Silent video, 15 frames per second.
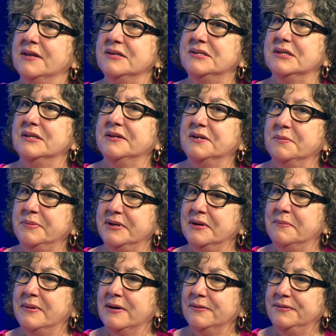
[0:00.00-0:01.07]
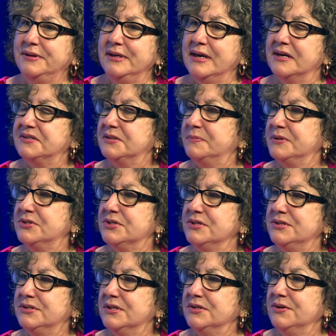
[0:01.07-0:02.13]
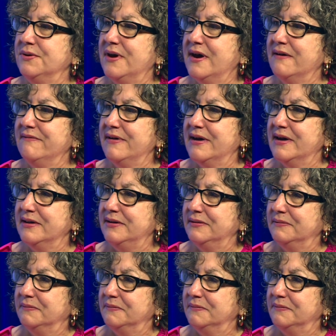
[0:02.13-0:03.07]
us a little bit about the exhibitions that you have had?